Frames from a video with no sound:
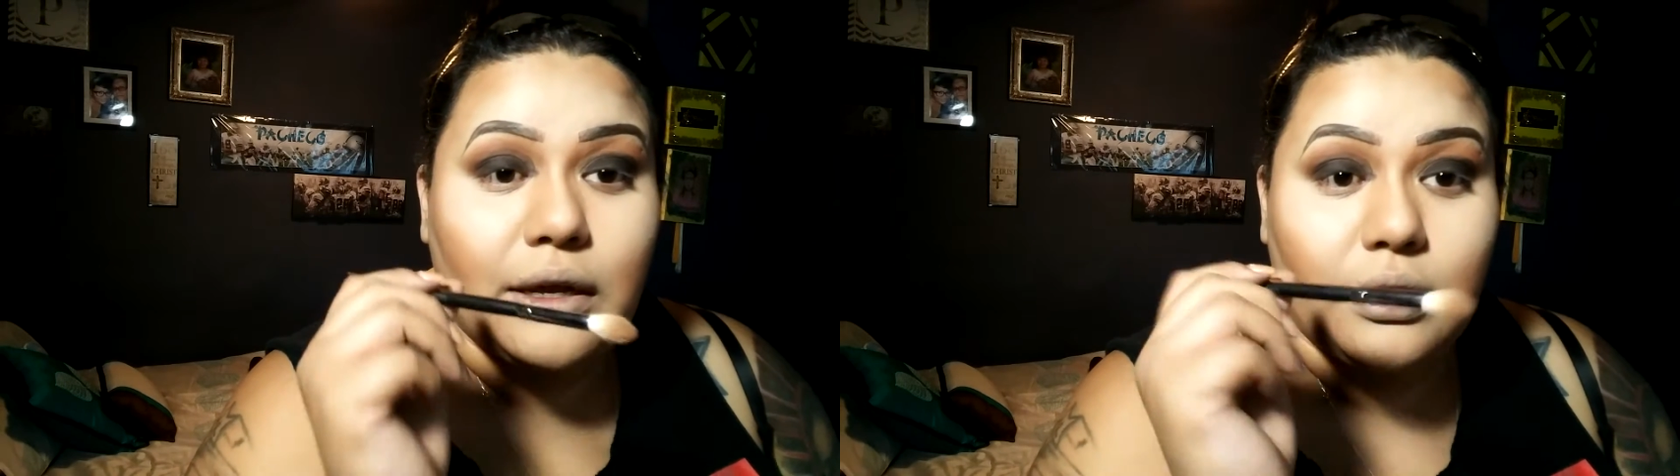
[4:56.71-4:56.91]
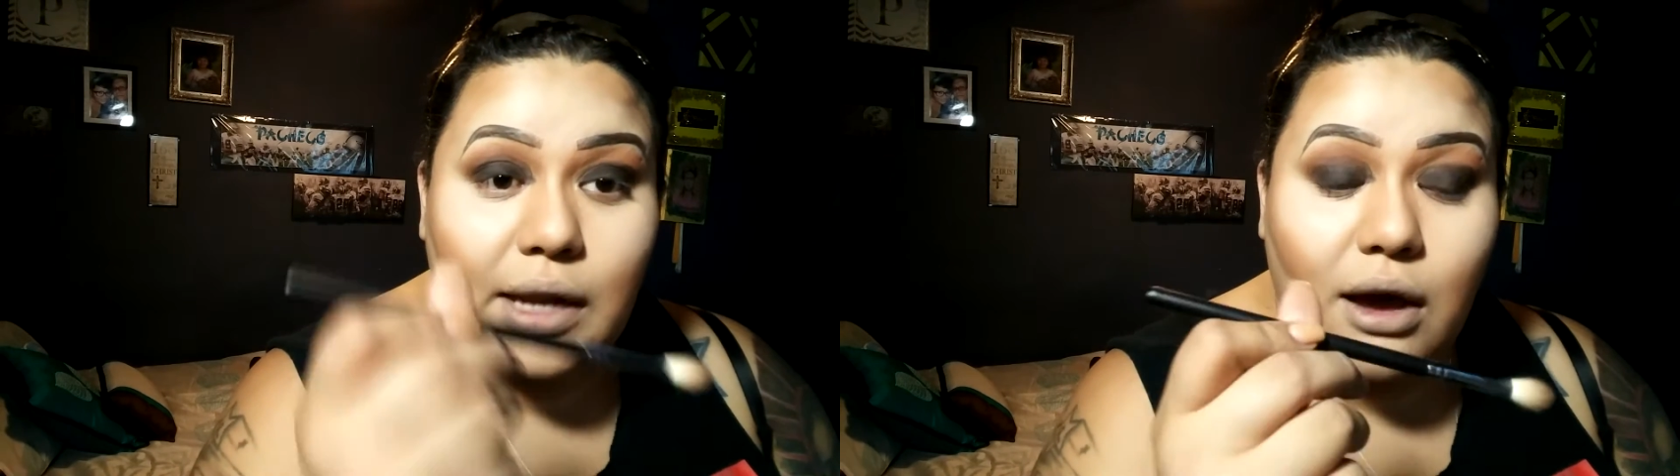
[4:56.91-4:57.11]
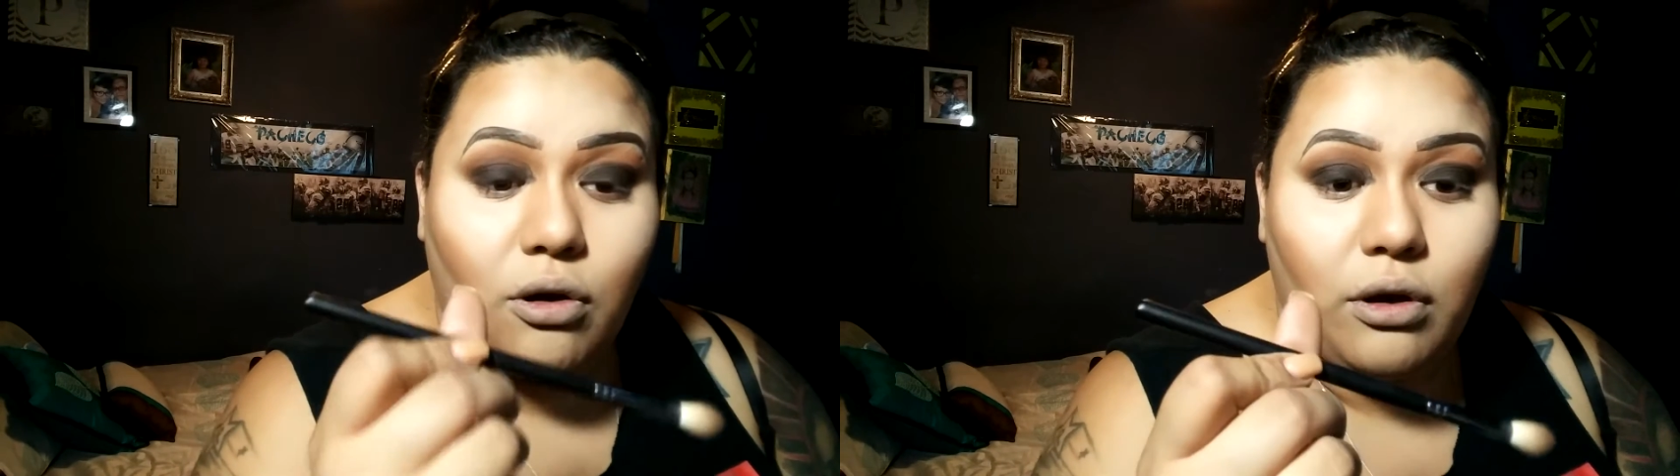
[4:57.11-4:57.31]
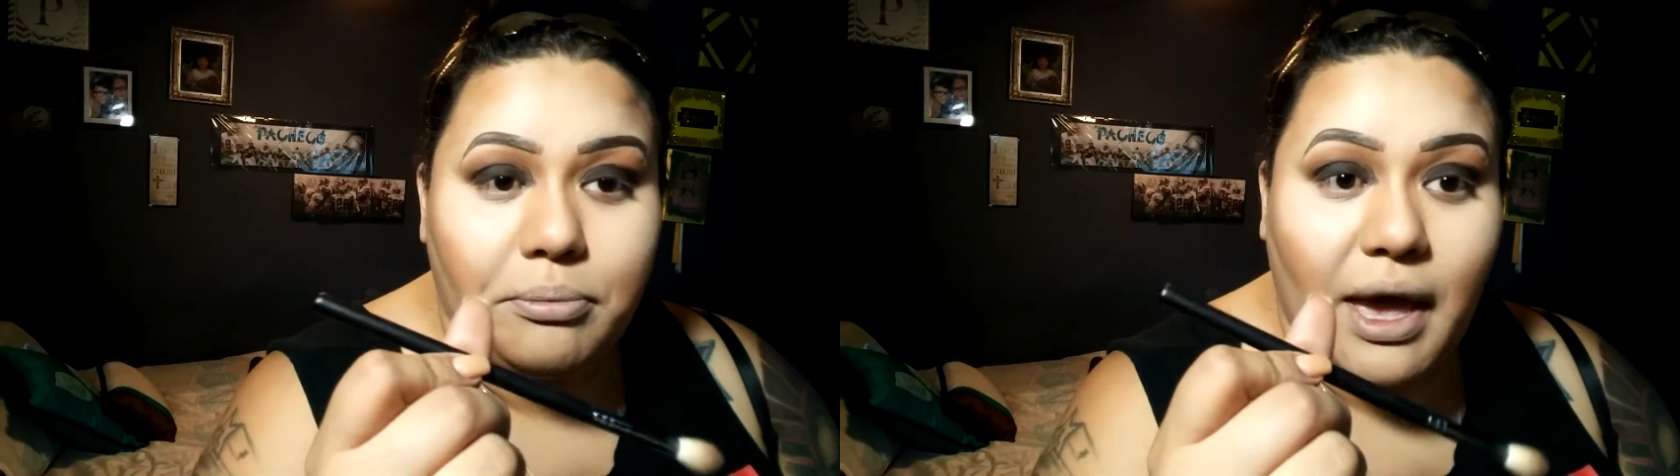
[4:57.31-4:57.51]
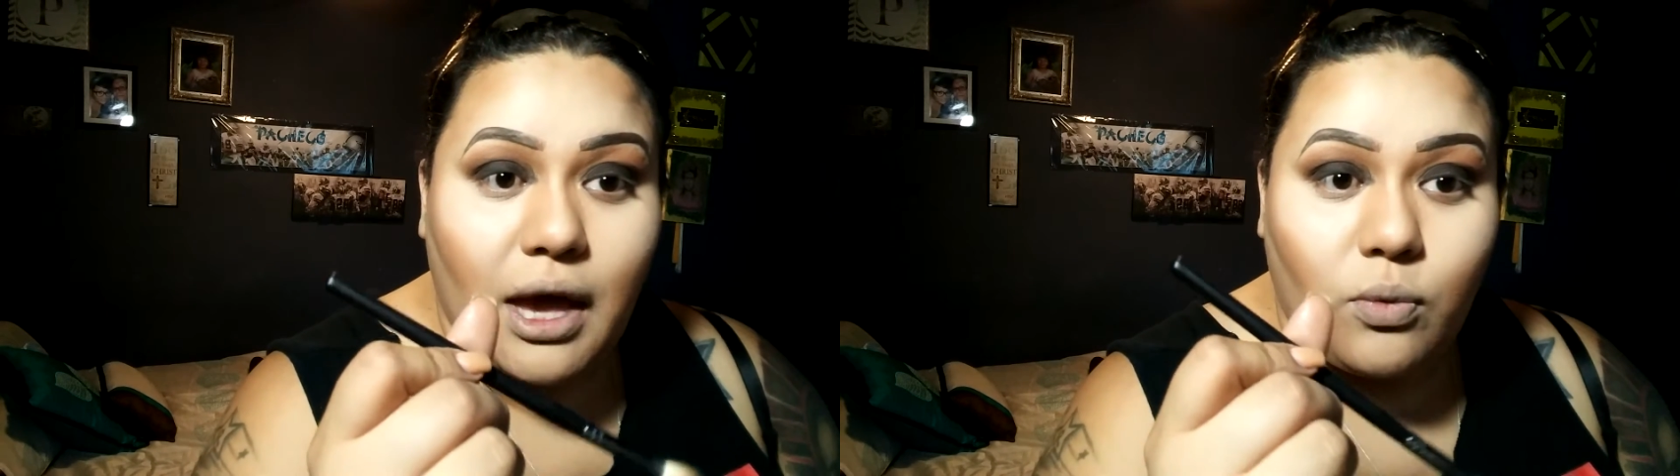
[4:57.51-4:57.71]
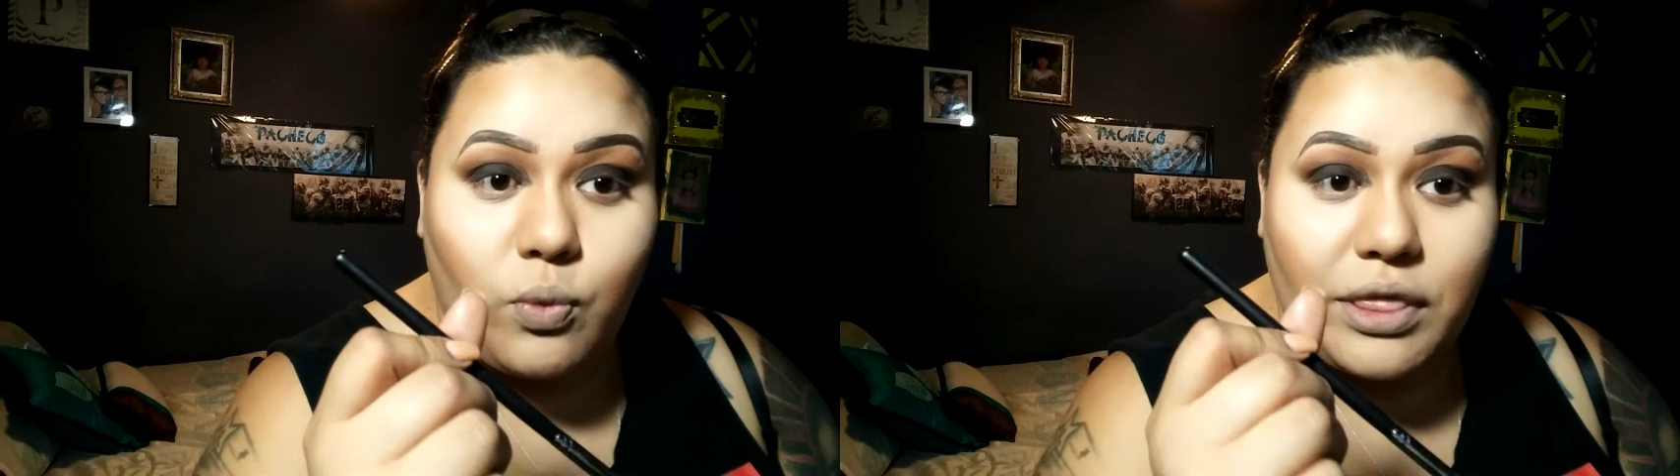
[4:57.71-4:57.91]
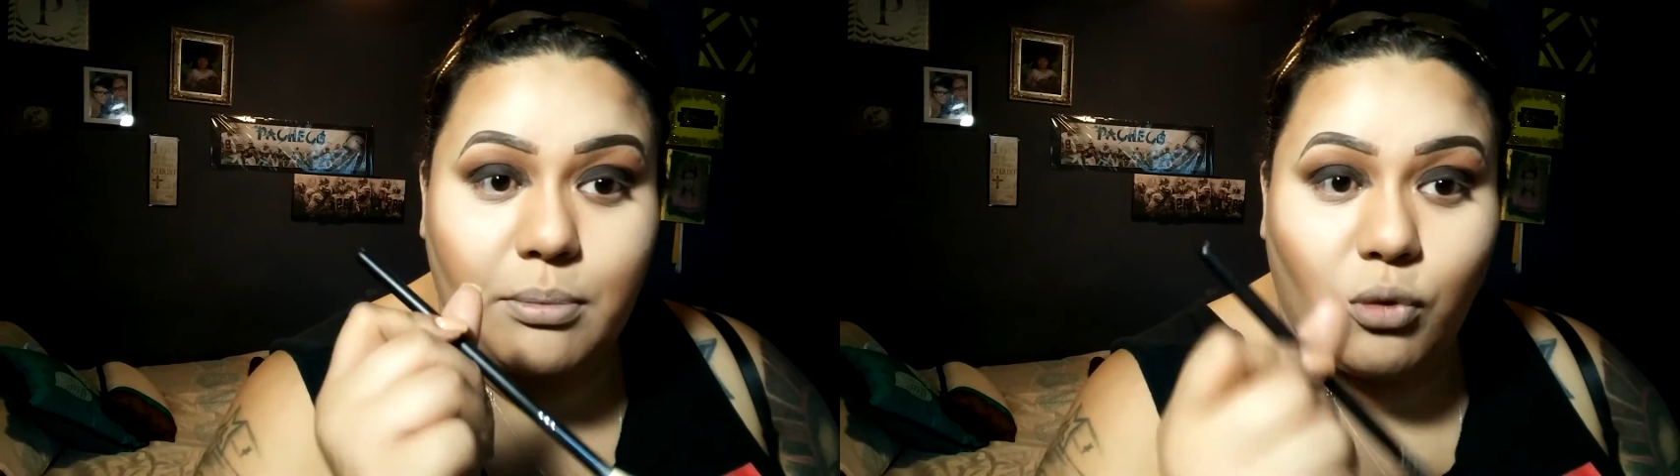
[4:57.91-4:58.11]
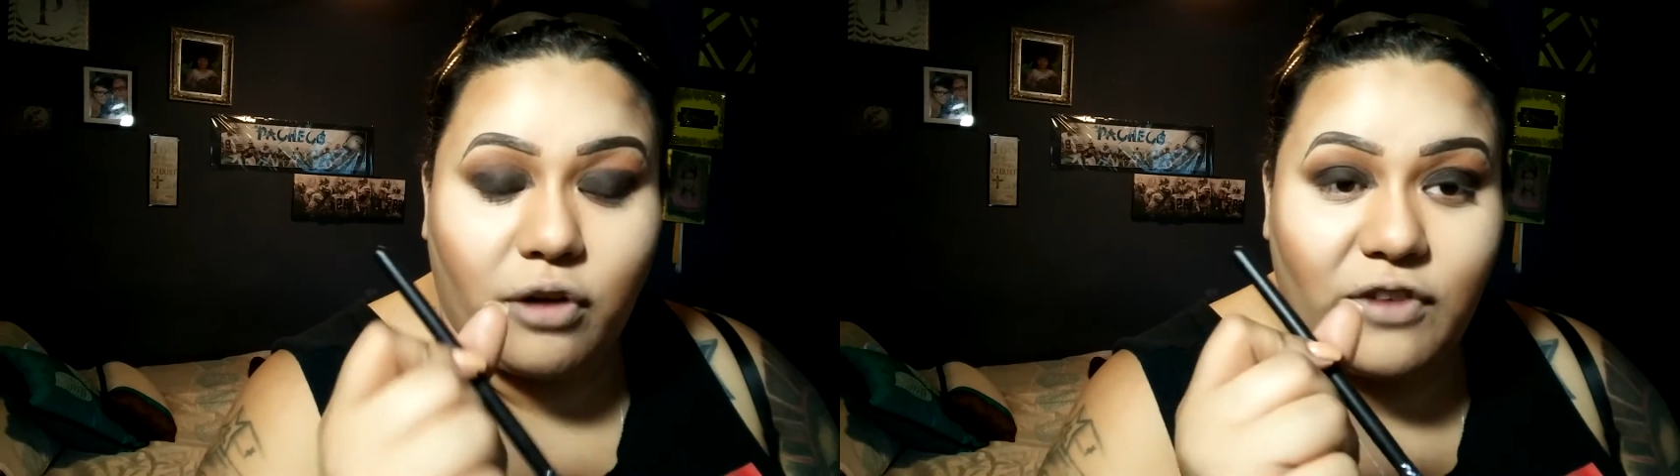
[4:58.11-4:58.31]
Now going back with the
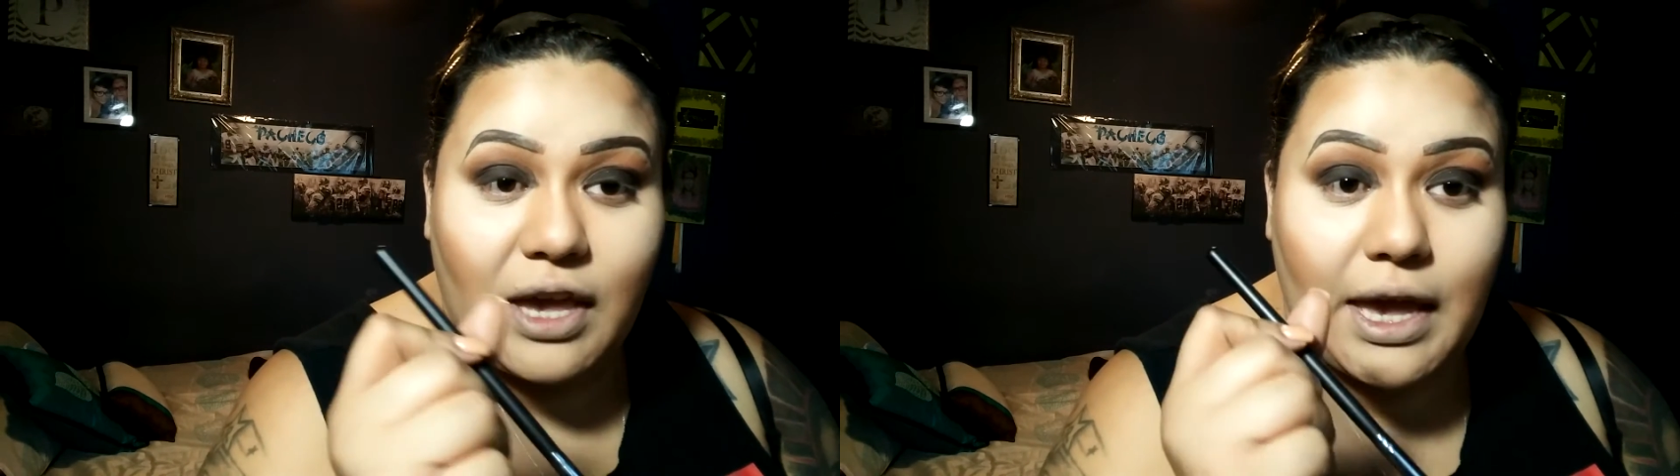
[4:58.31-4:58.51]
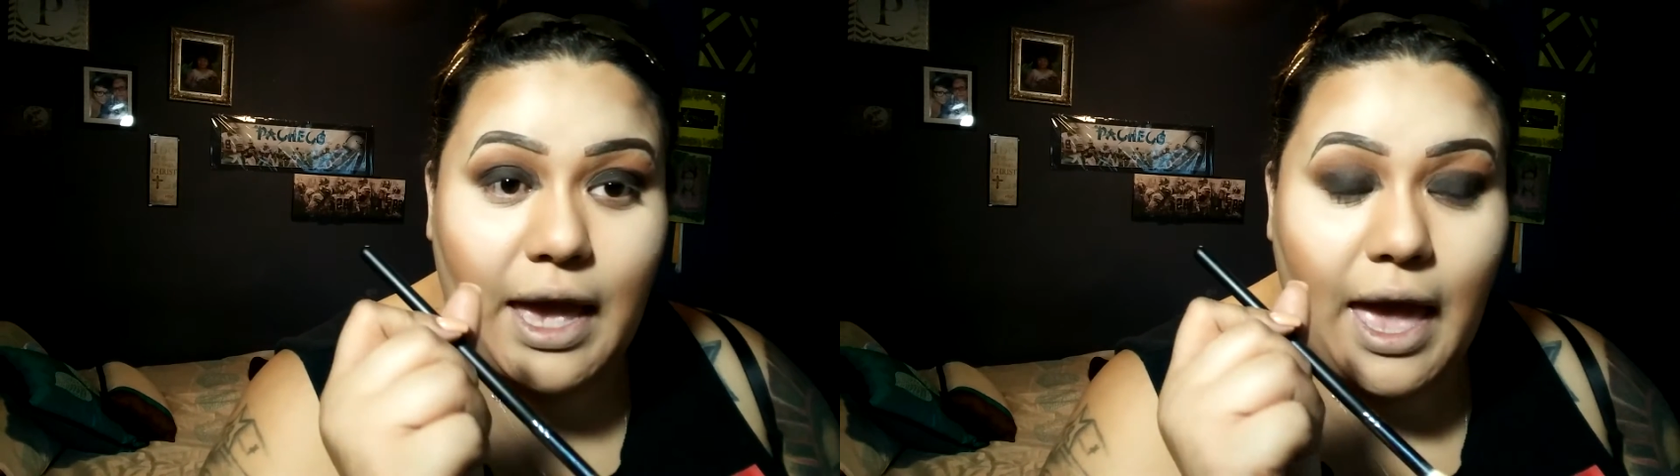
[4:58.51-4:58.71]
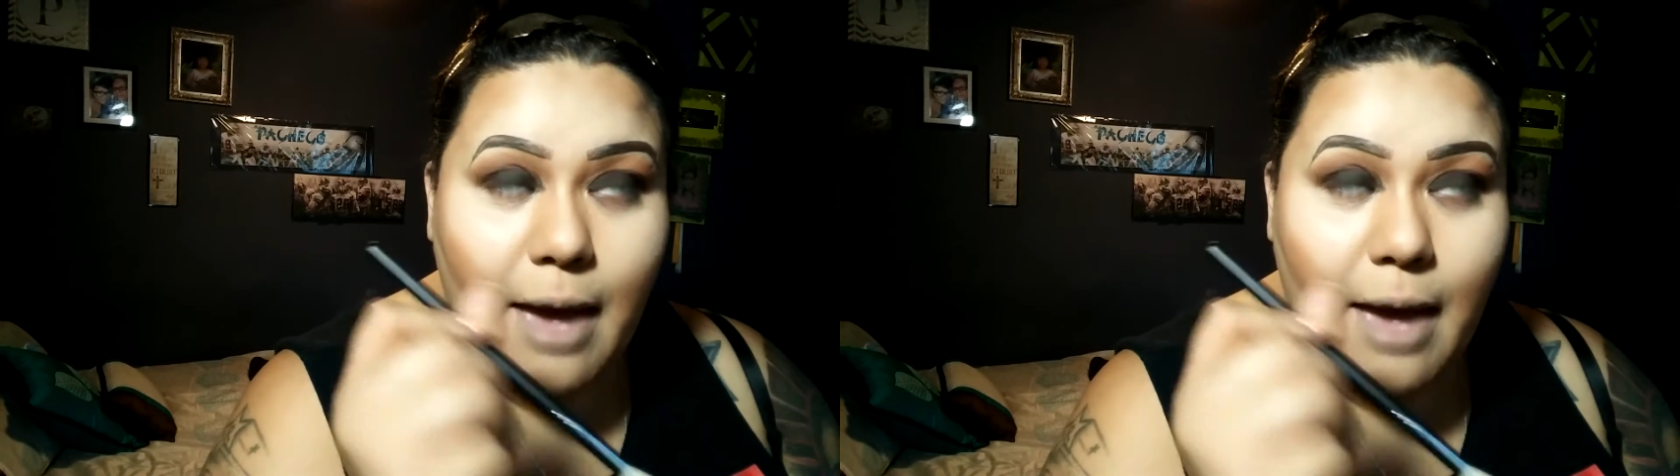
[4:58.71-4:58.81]
Morphe